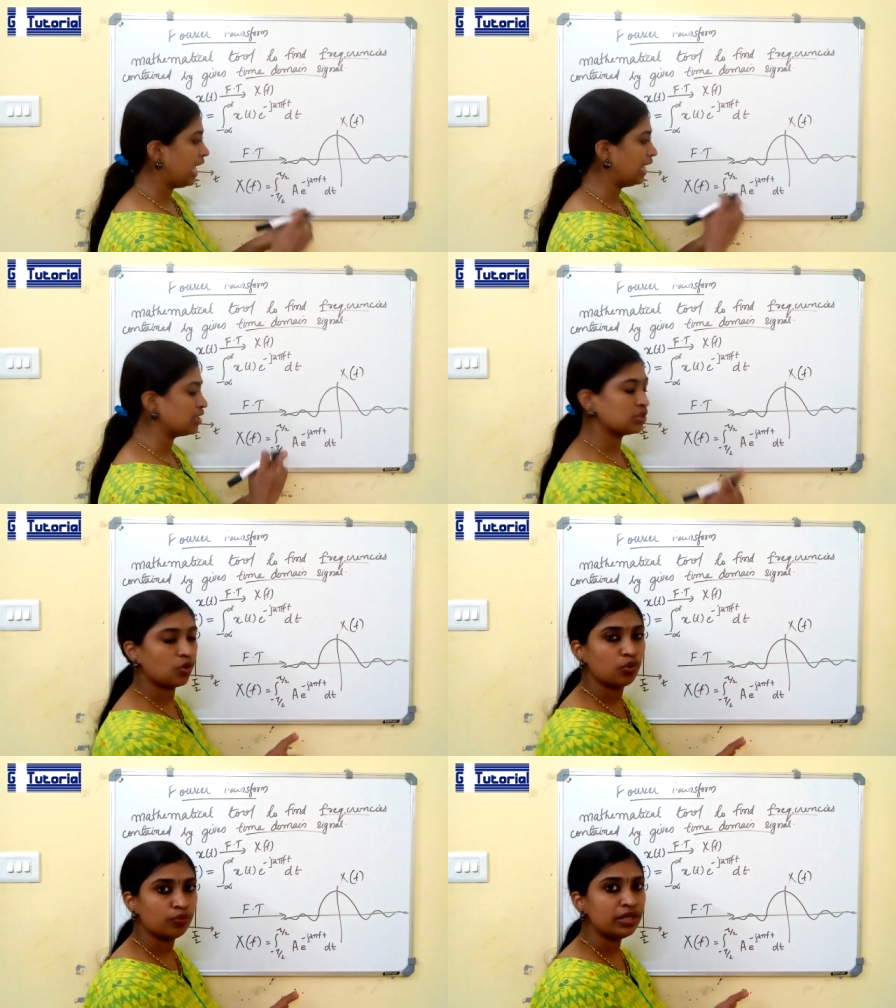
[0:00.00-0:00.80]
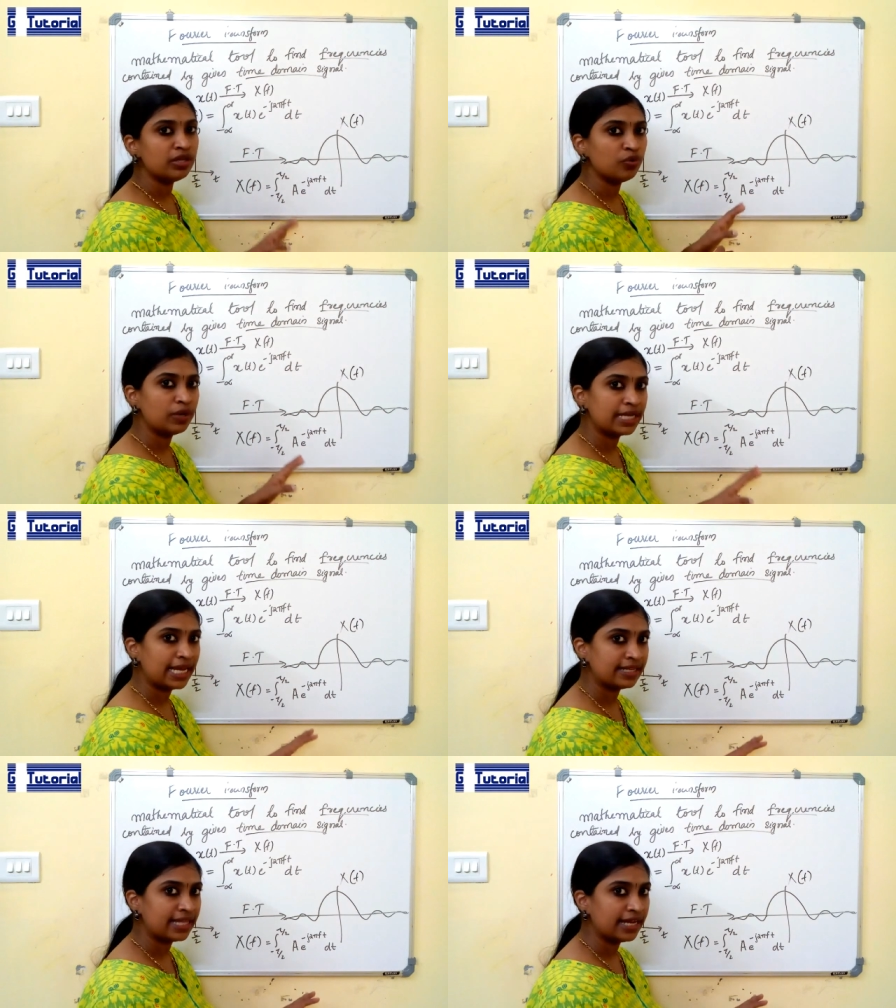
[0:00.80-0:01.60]
and solving, you will
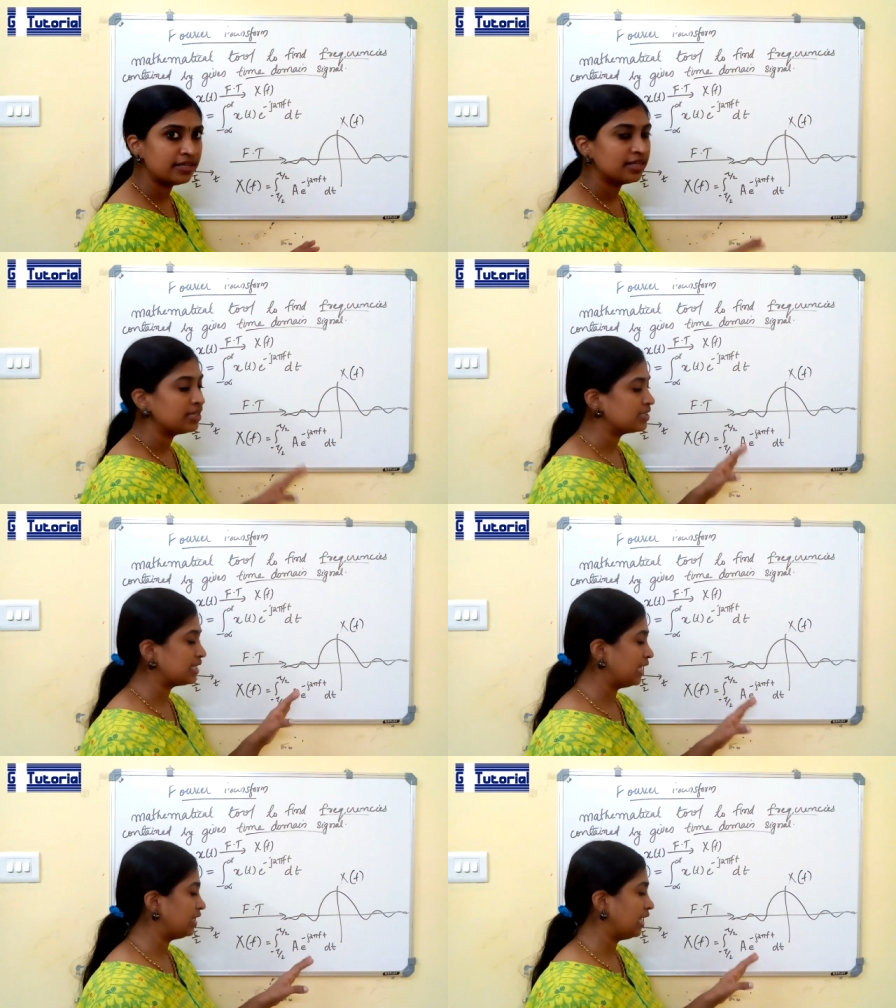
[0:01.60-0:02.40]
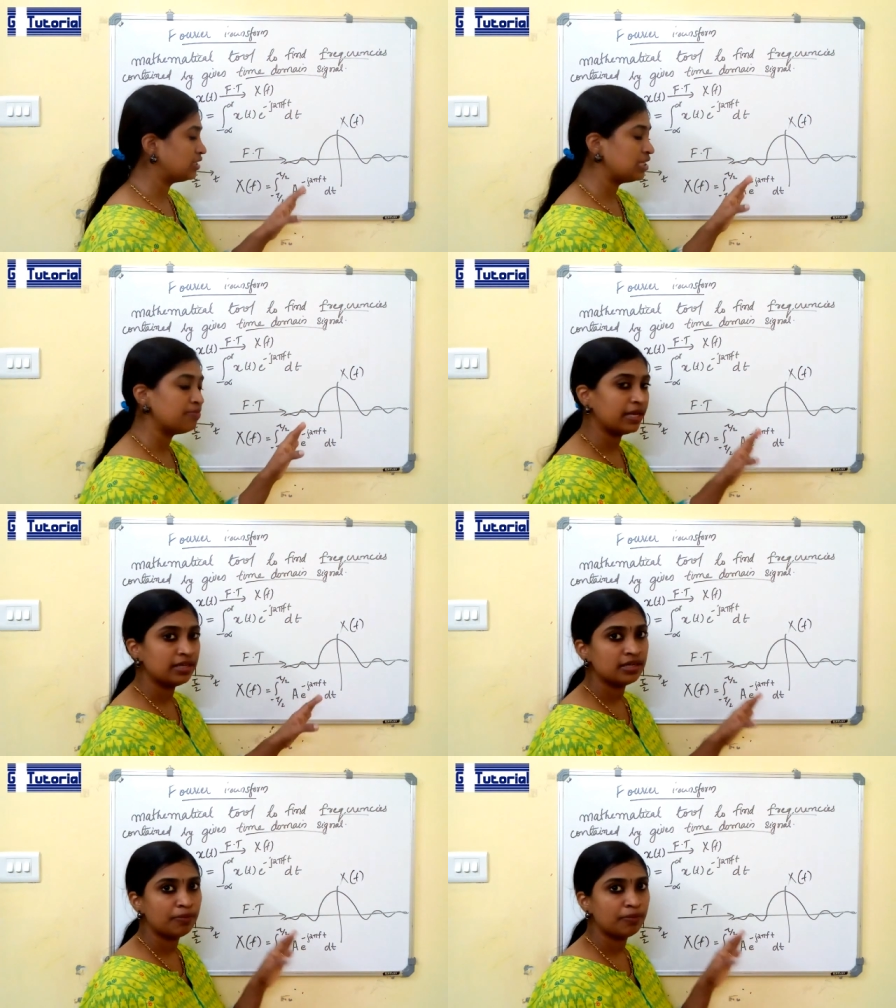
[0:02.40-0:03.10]
get that sine a t by